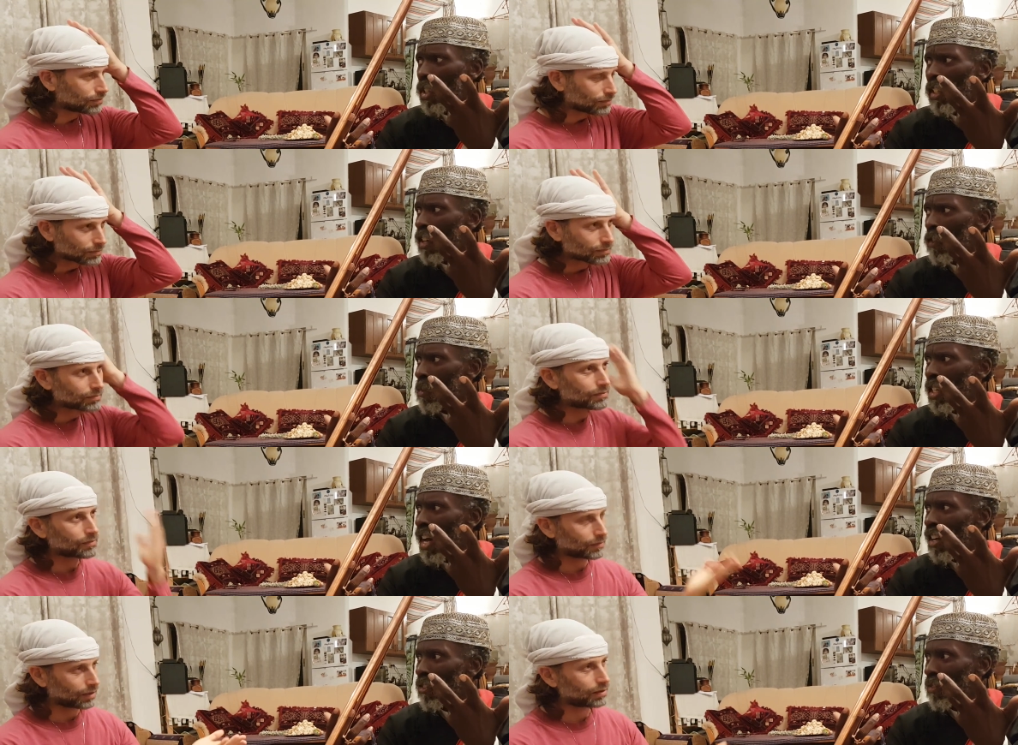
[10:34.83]
Speaker 1: really giving me
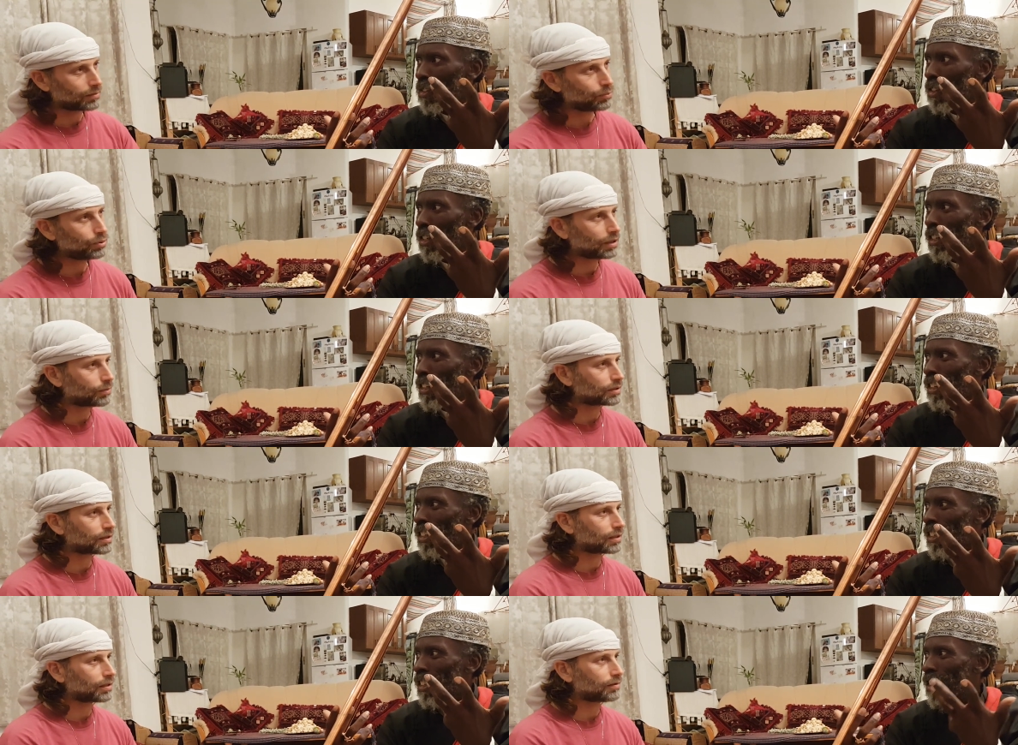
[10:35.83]
life. Buddha was
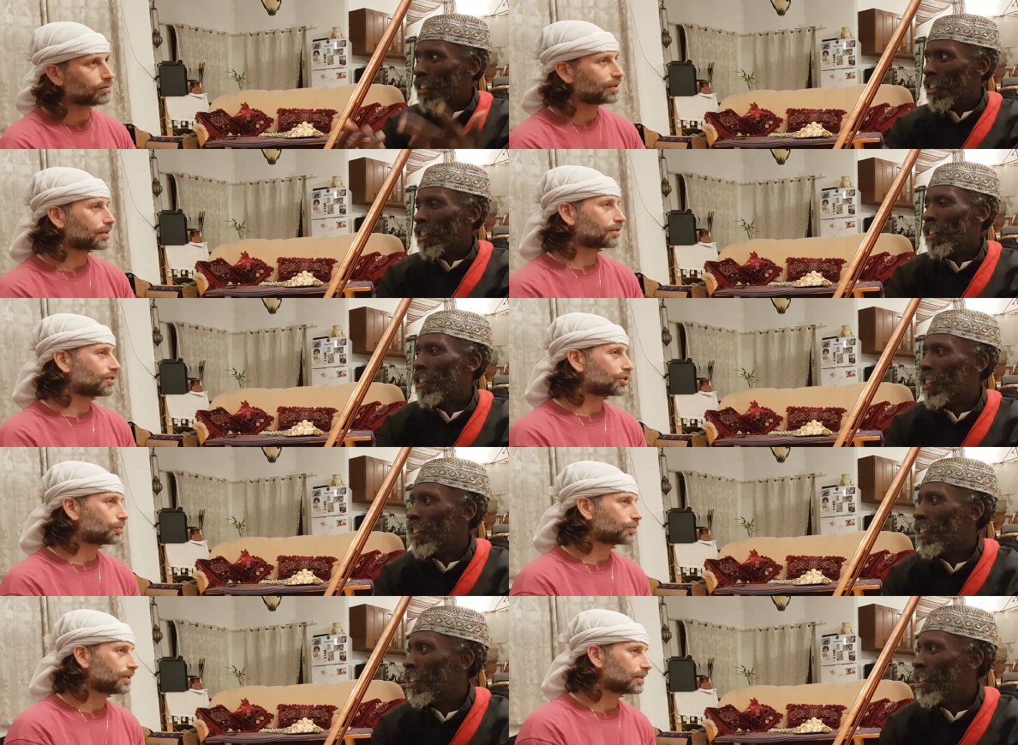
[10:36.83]
a very rich
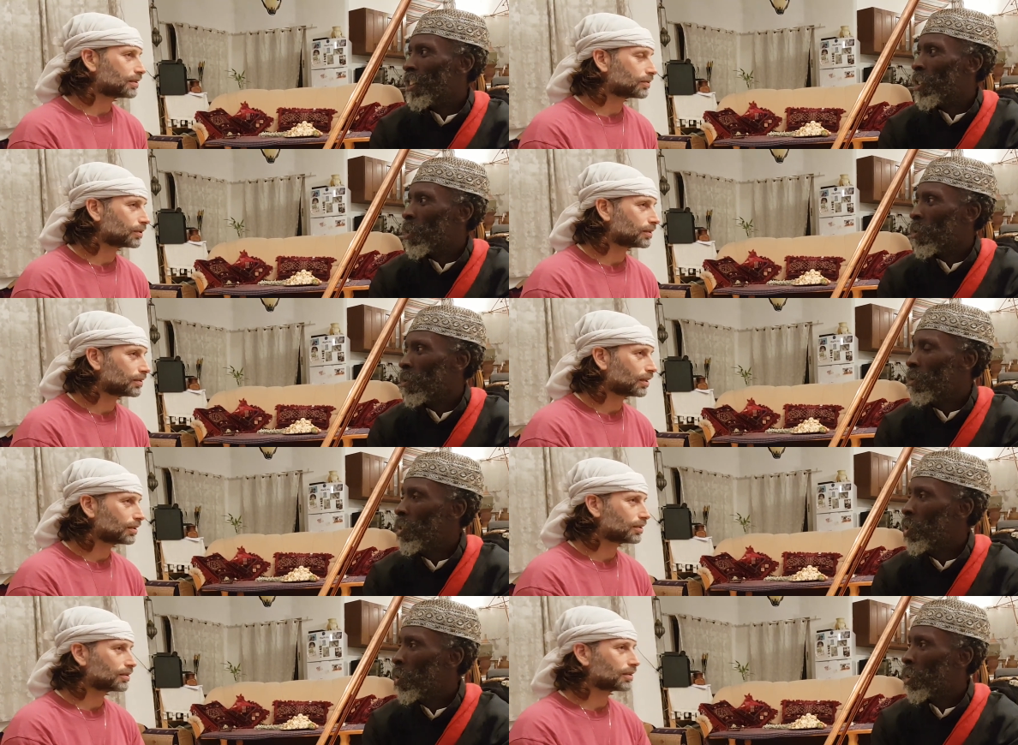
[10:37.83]
prince. He
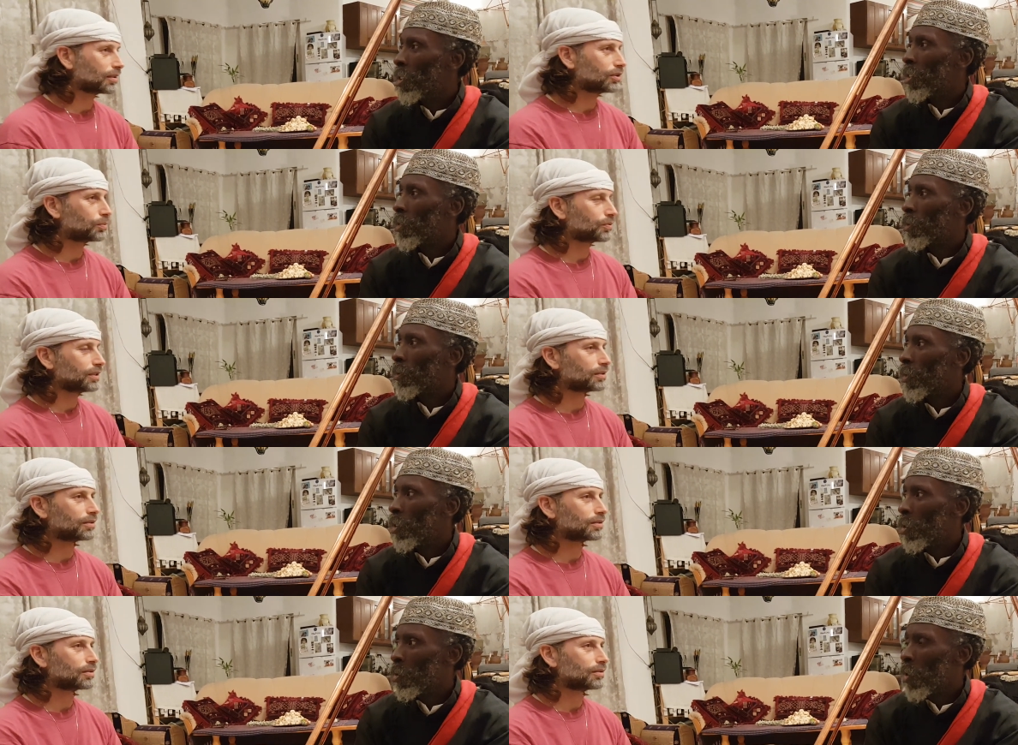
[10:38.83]
started as a rich prince.
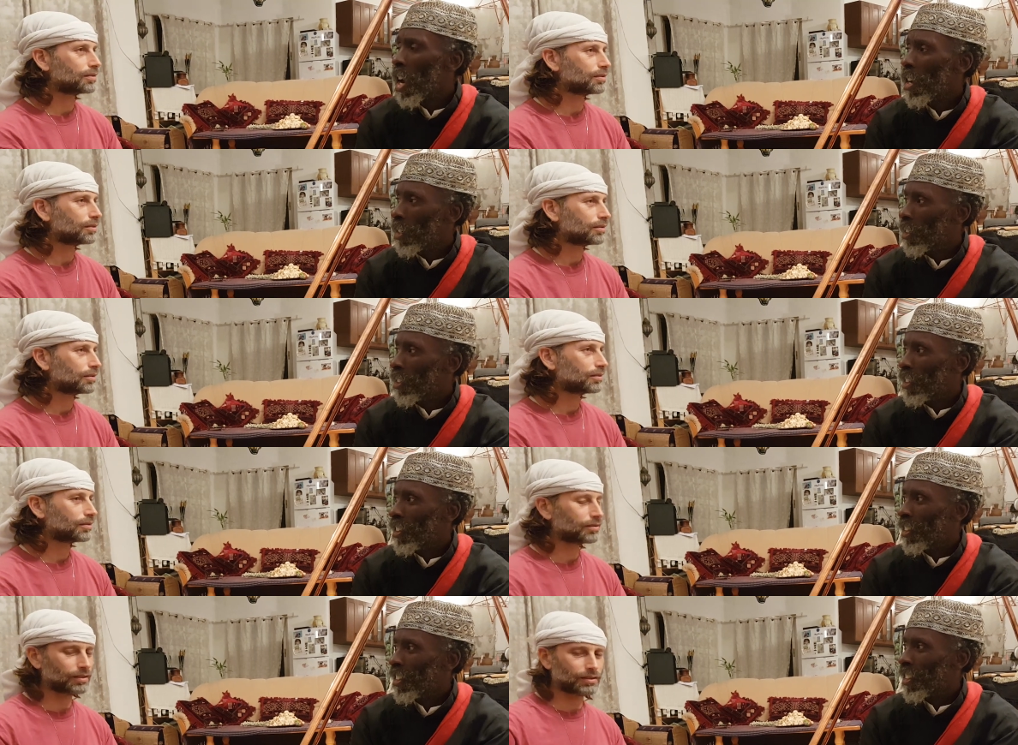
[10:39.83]
Speaker 2: Right.
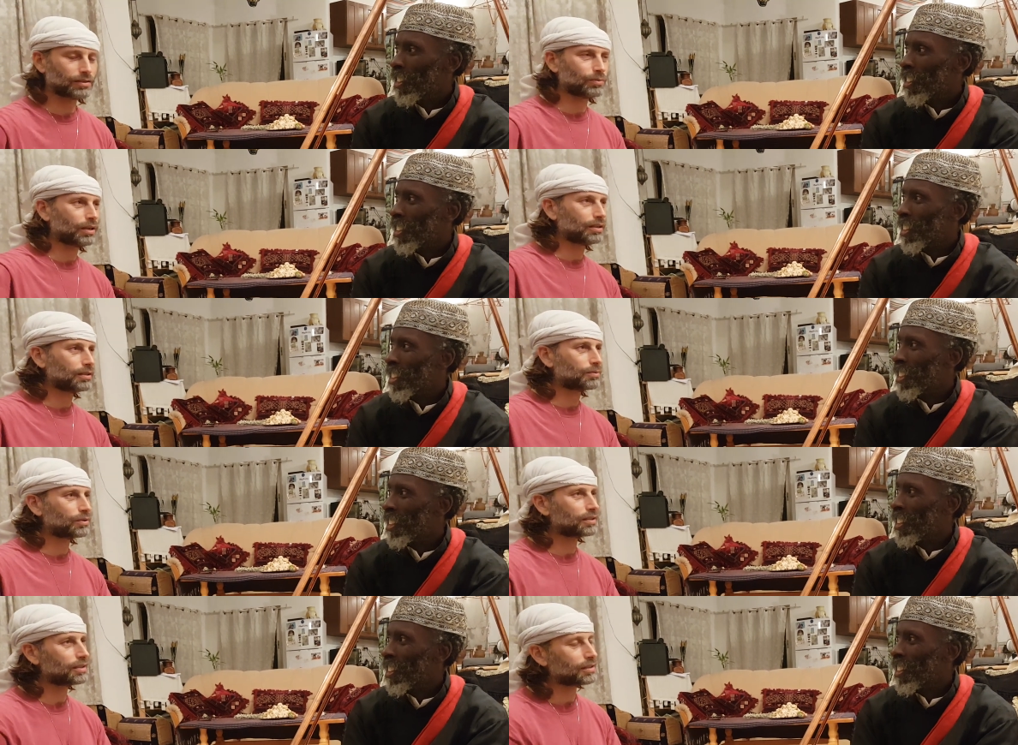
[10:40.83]
Speaker 1: This is why it
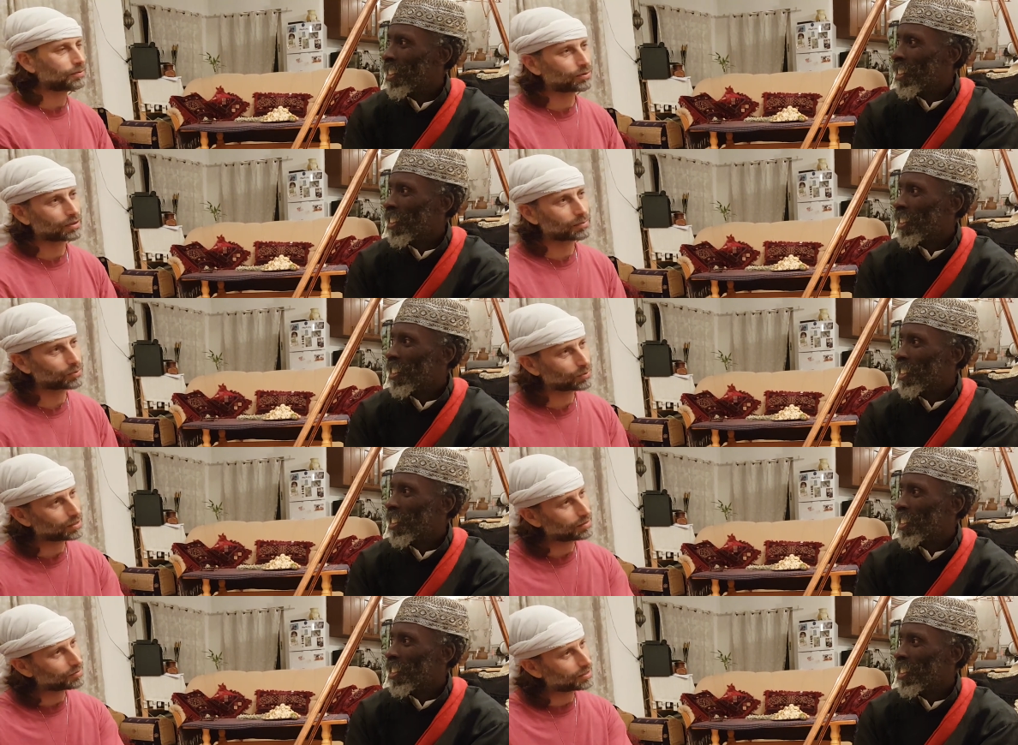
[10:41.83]
was easy for him to
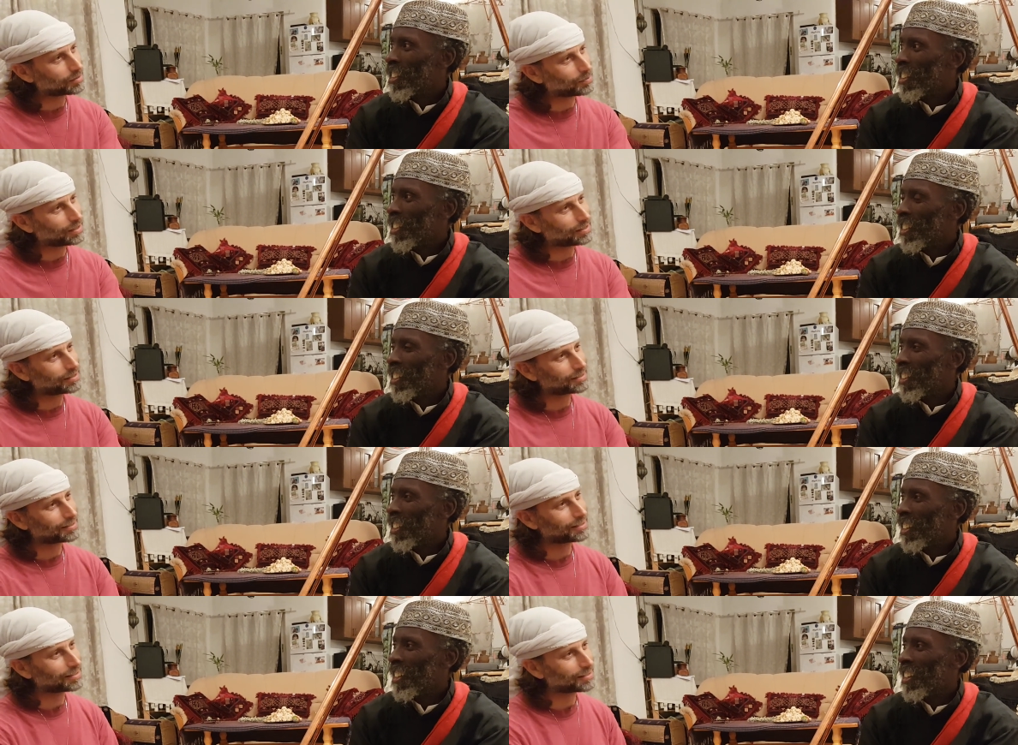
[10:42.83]
leave this place.
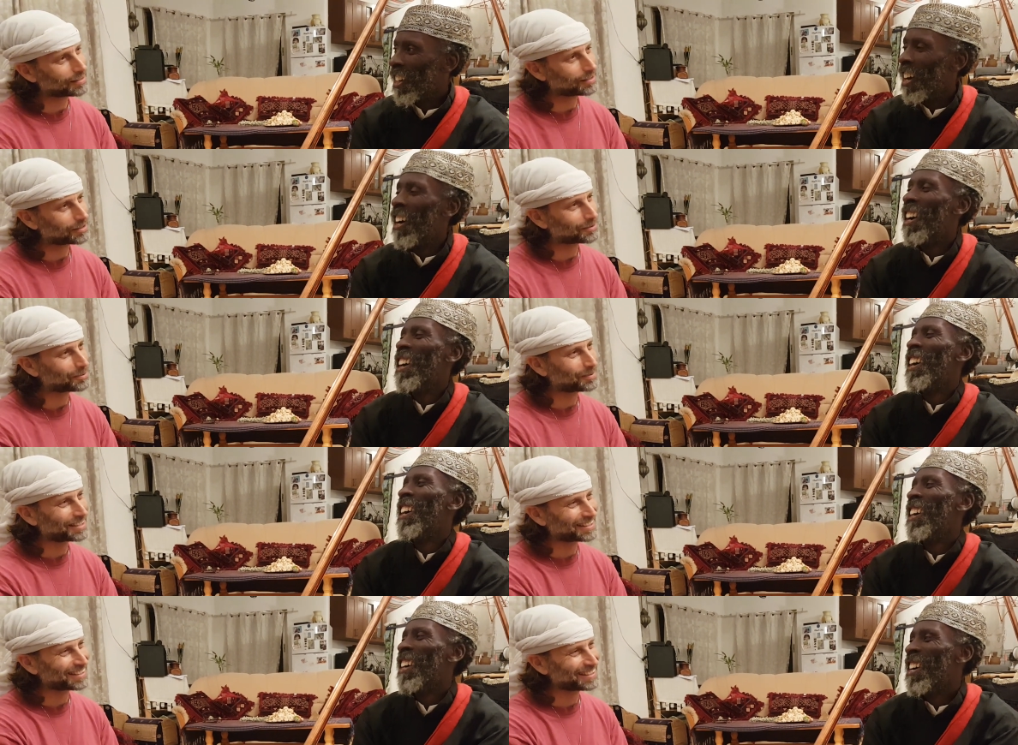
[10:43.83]
And
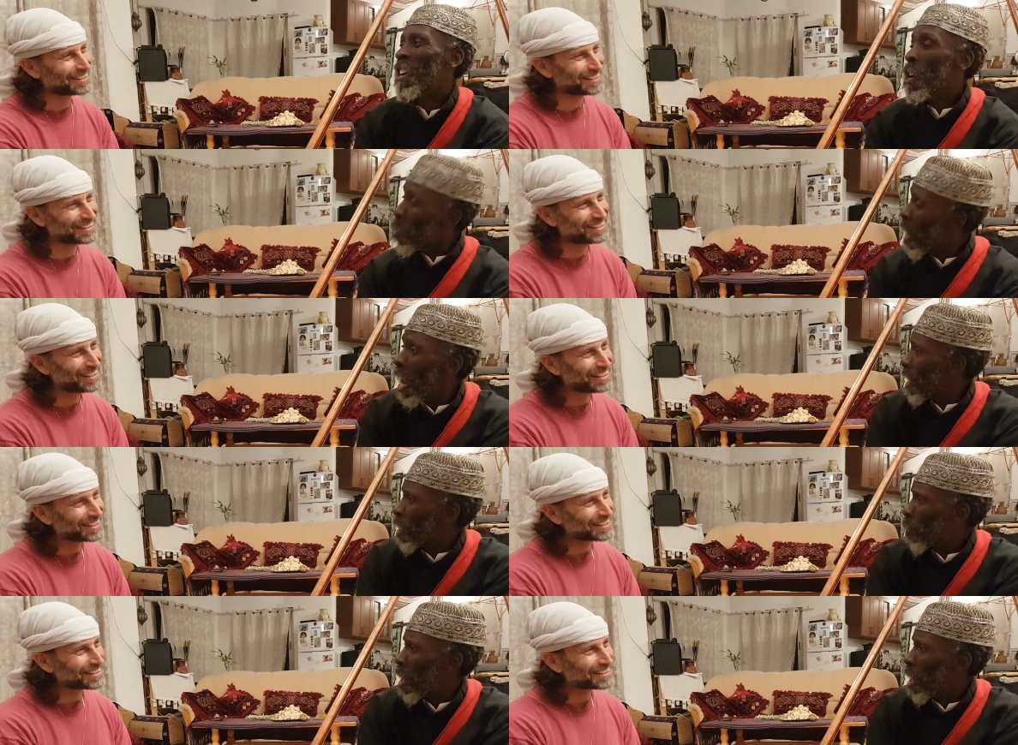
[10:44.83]
Speaker 2: right, that's